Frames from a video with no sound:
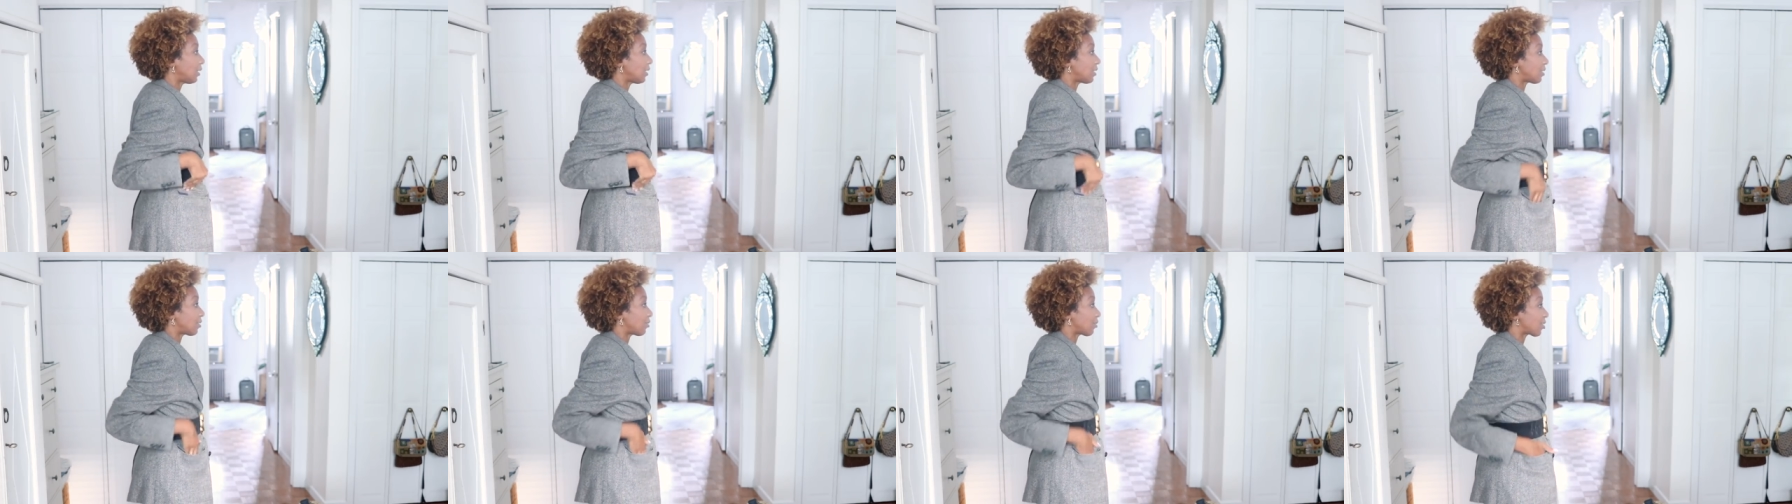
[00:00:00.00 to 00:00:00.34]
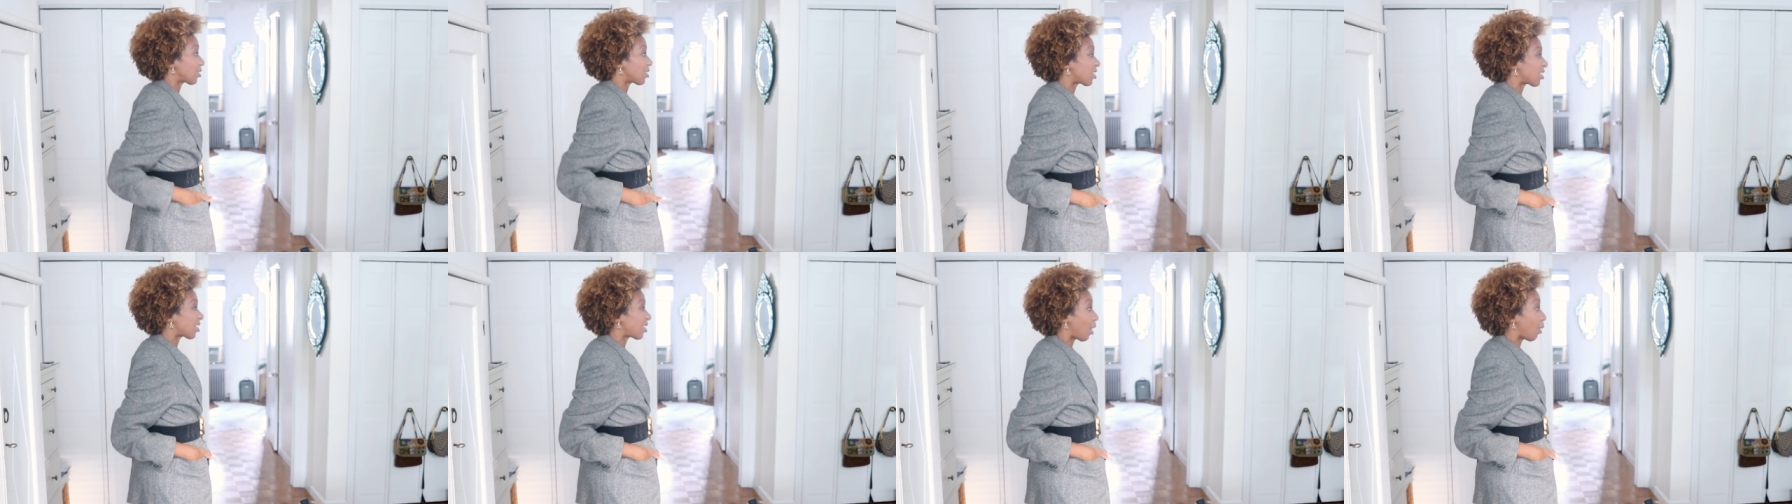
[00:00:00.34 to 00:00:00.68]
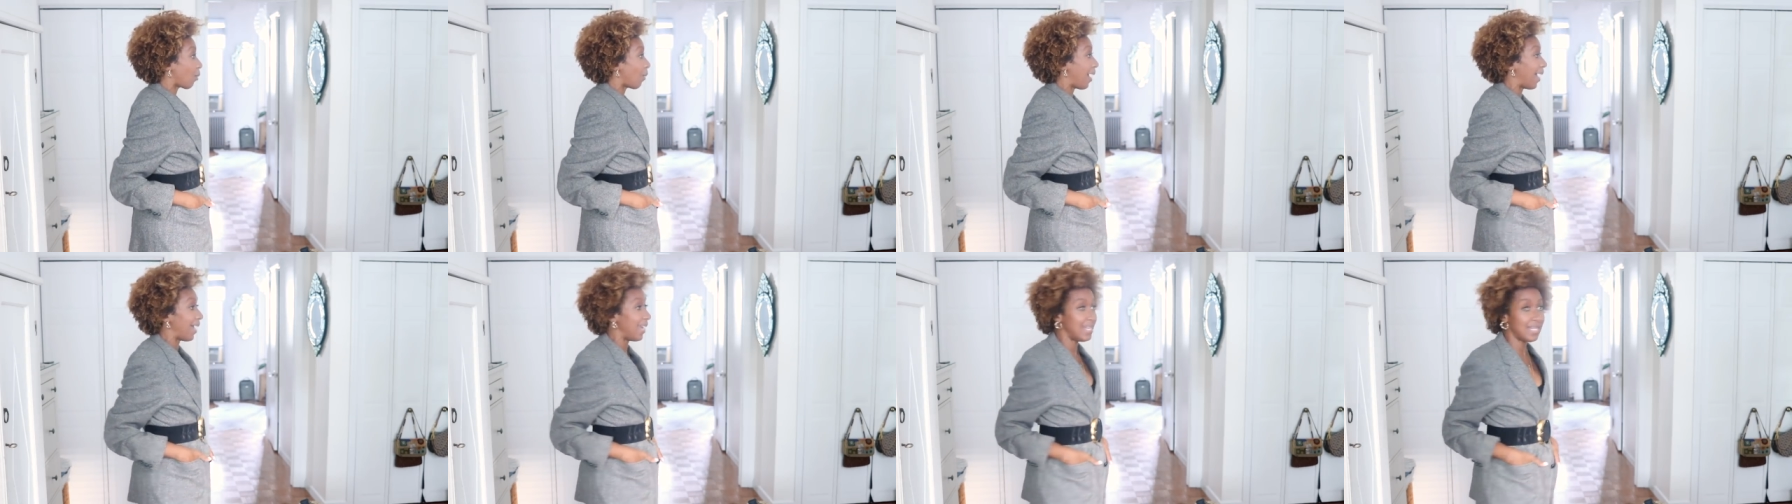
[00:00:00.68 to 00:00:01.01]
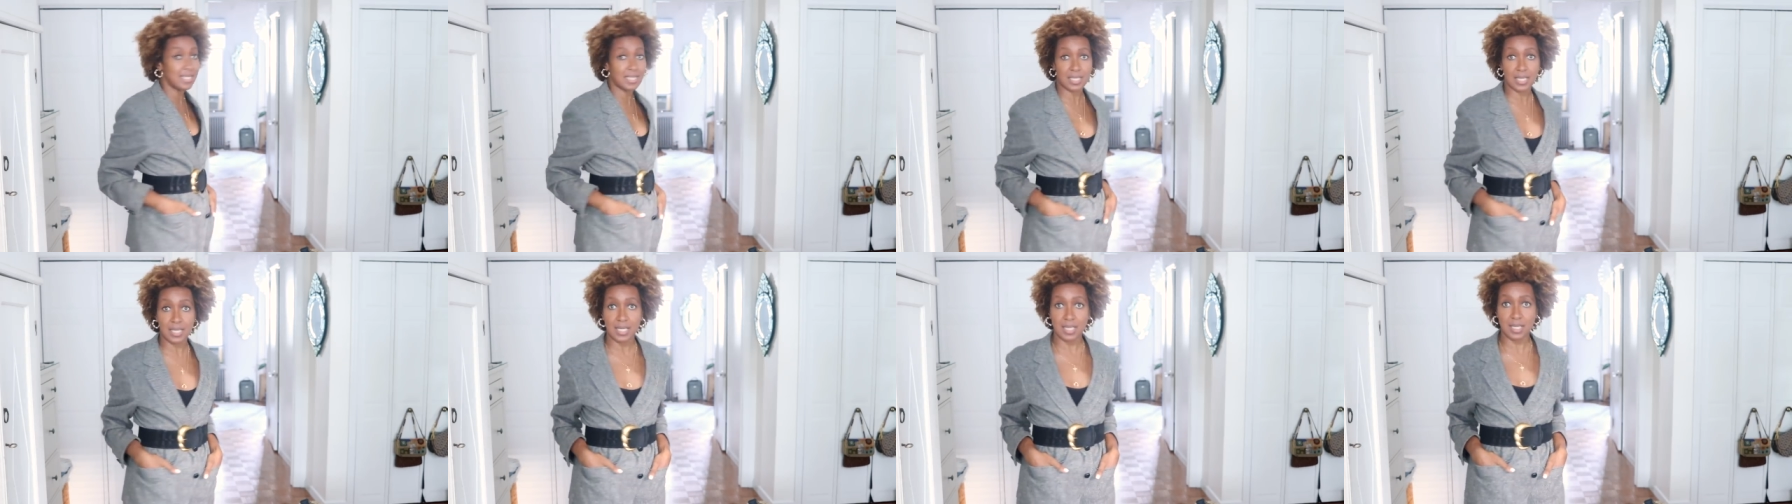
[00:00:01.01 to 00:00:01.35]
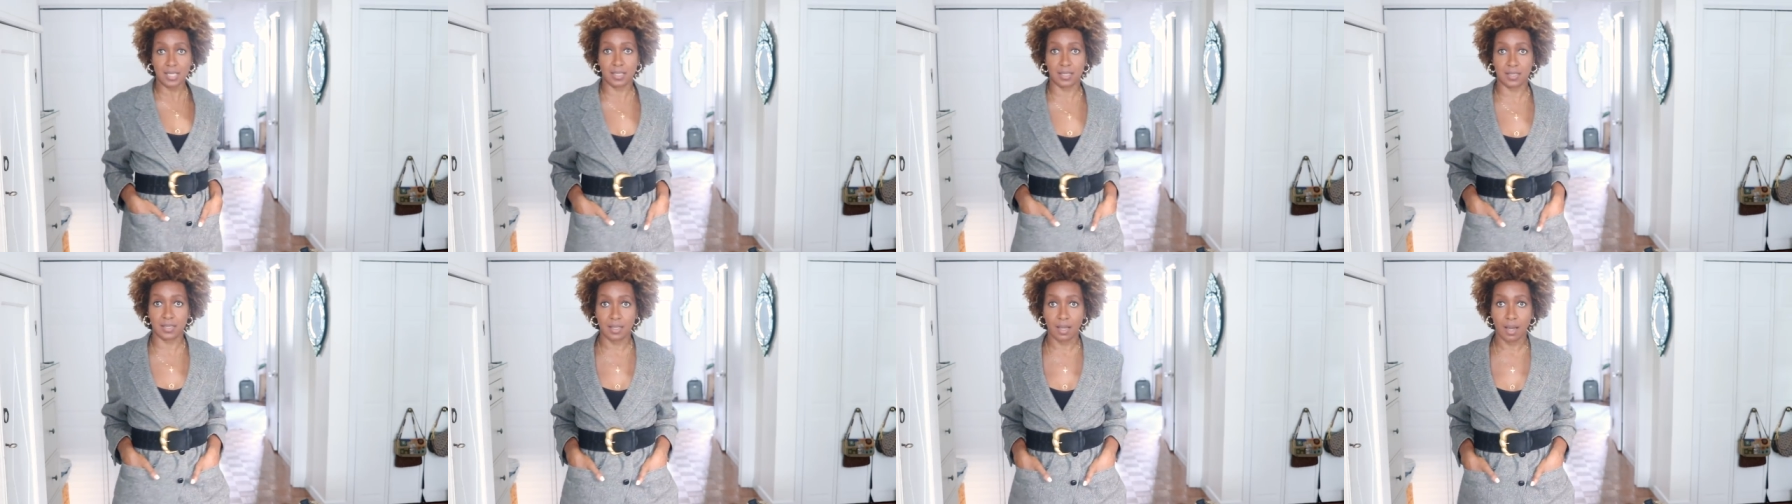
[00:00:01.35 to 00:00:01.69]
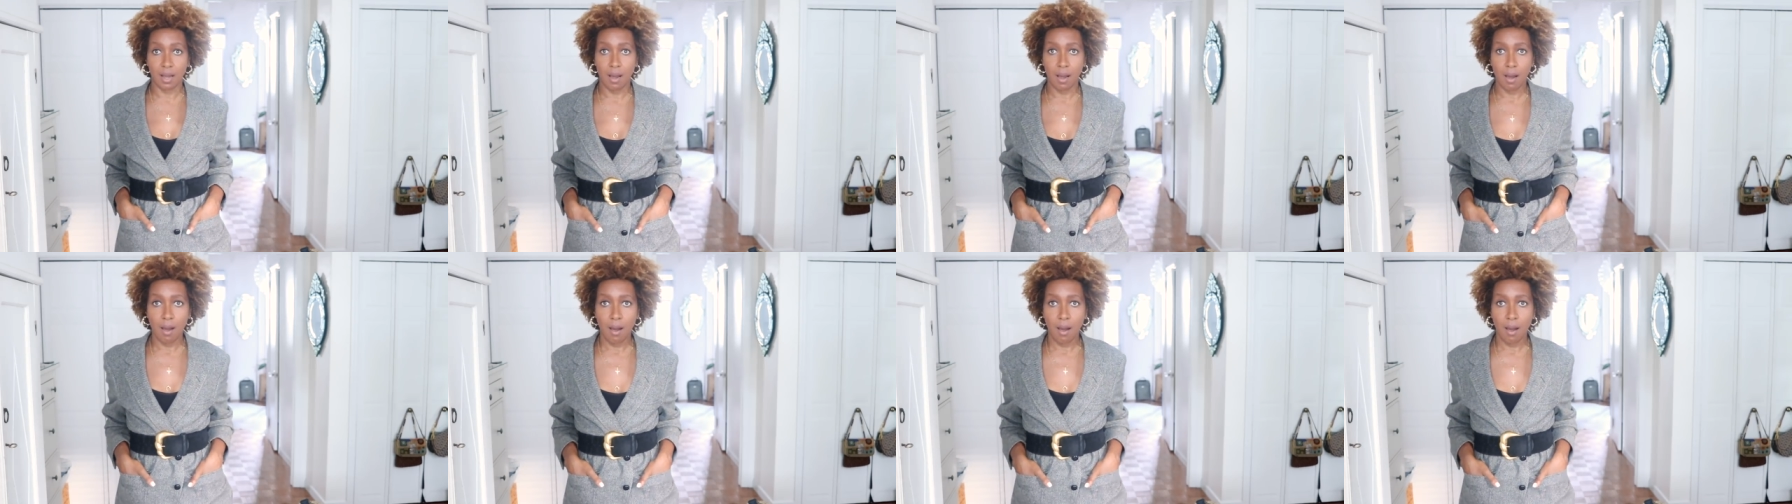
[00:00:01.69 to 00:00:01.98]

this looks so 80s,